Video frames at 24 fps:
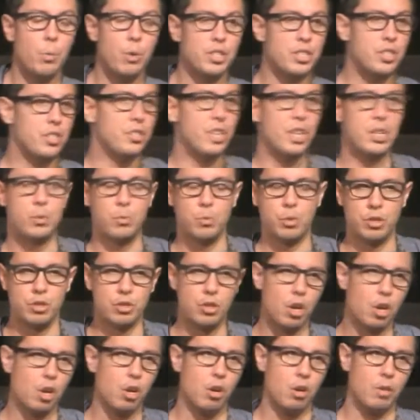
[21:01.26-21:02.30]
where it just says
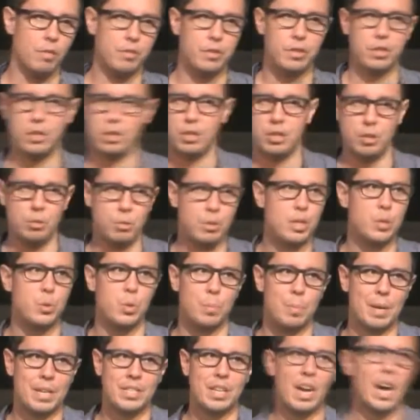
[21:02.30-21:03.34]
resolved to do this
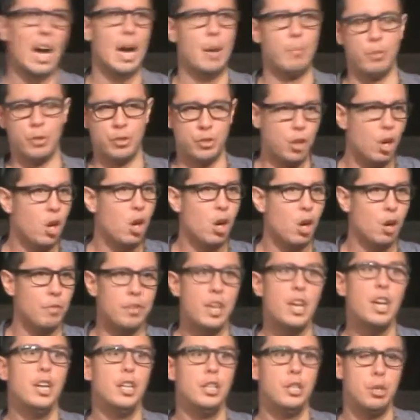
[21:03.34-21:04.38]
with my time, resolved
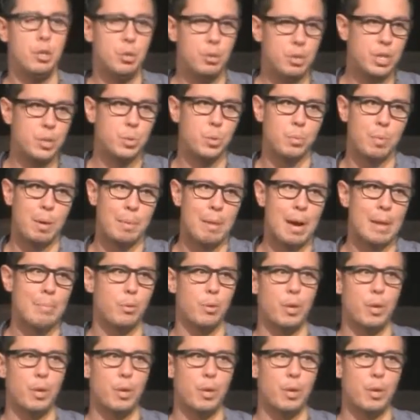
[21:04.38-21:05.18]
to do this with my Bible